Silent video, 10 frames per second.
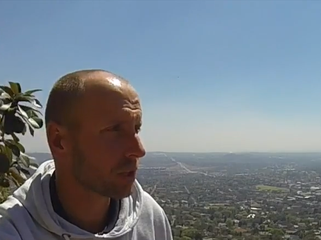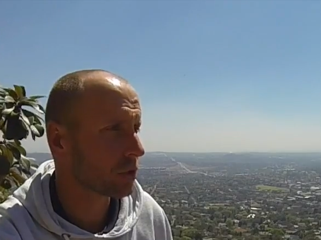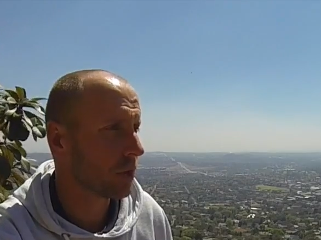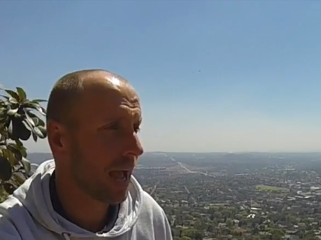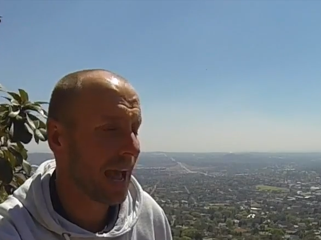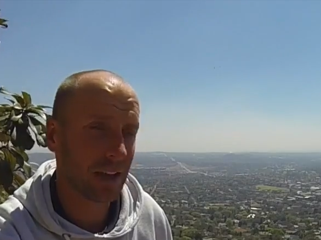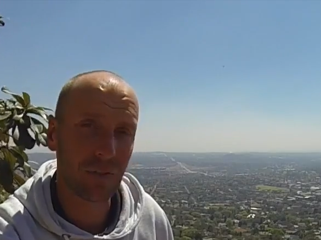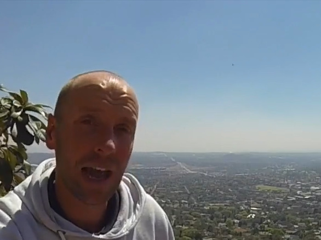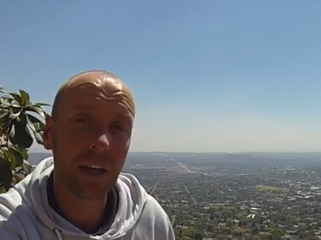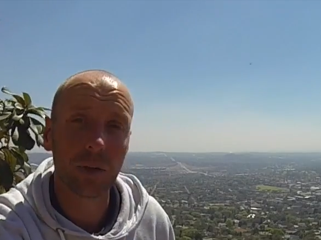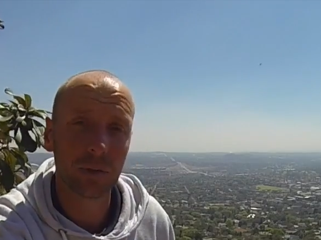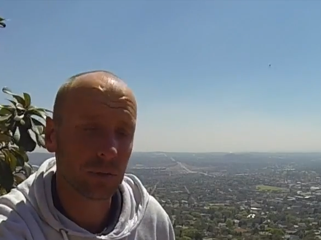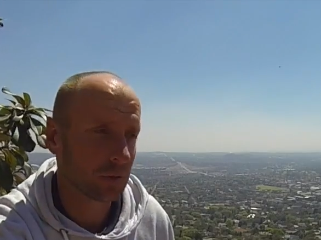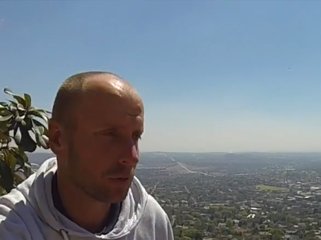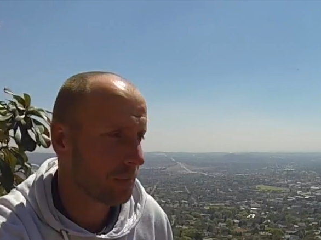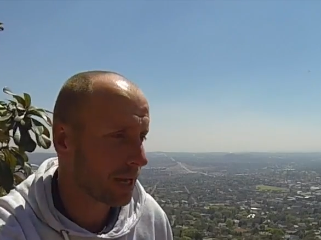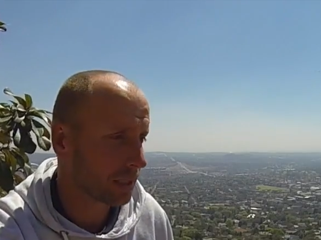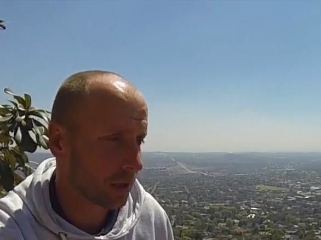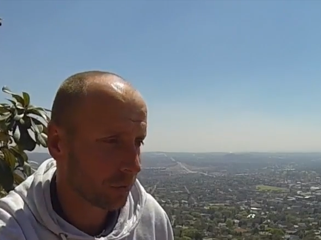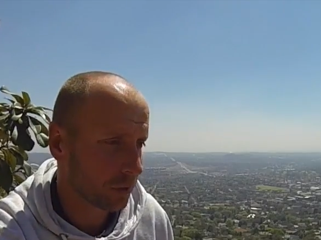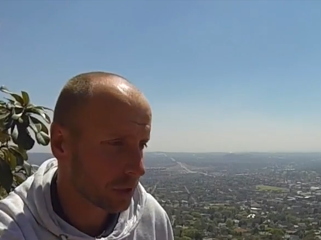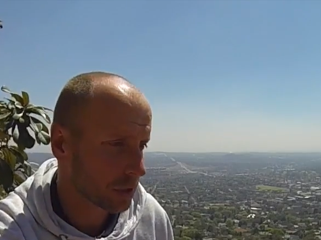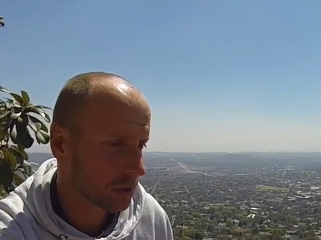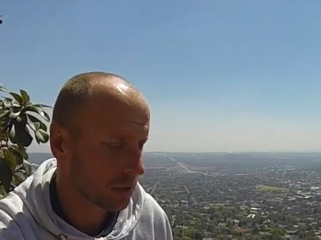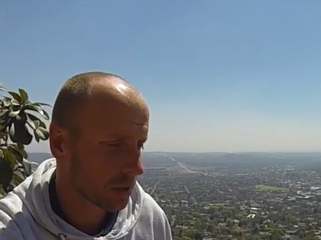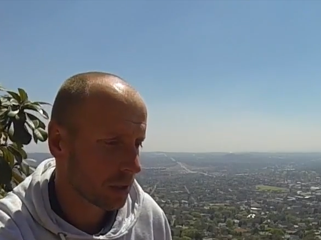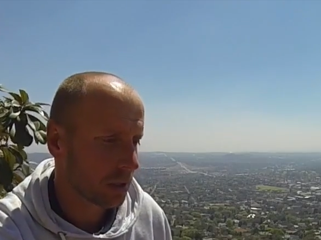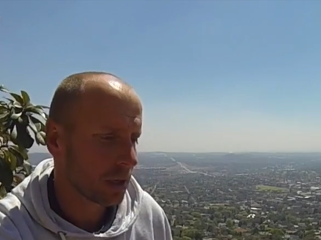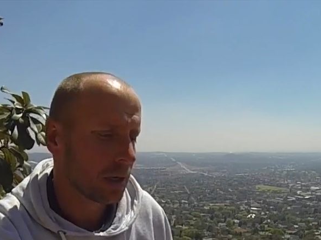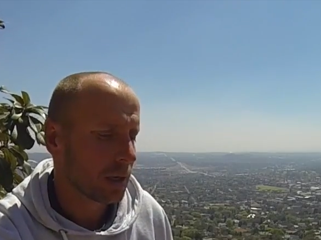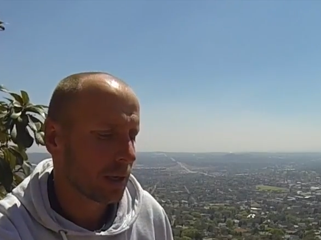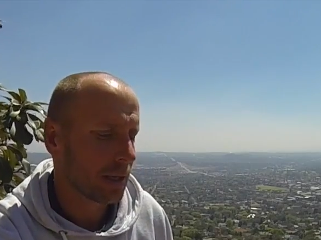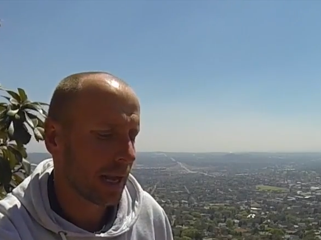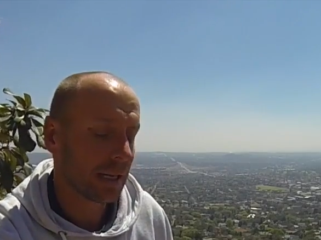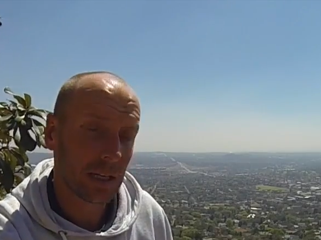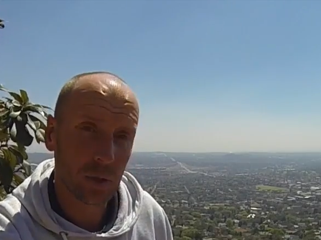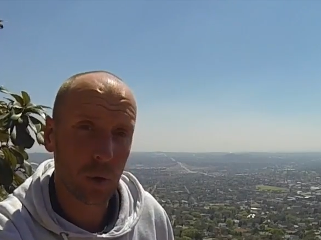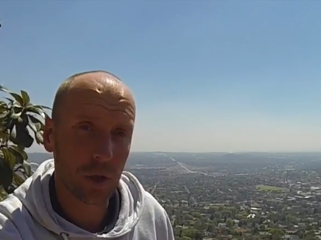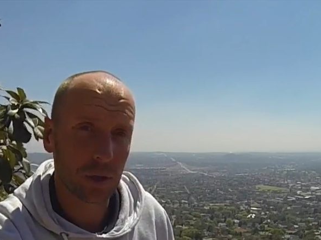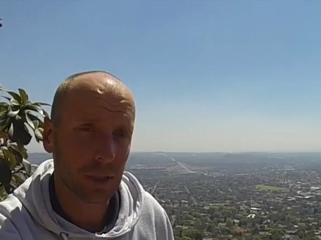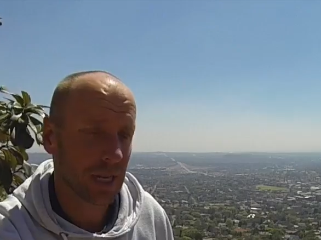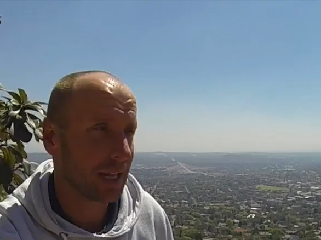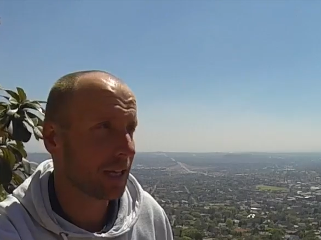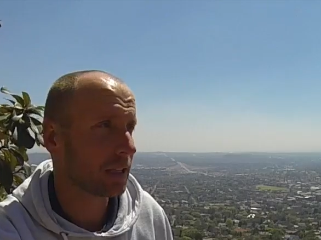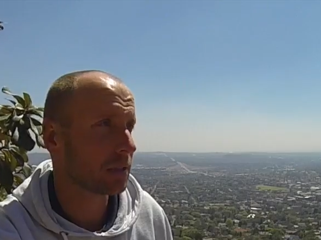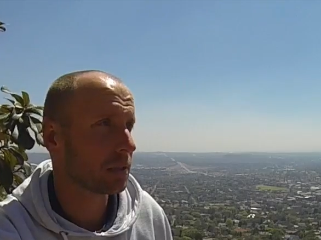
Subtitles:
to add value, to make a difference, that it is worth it, and that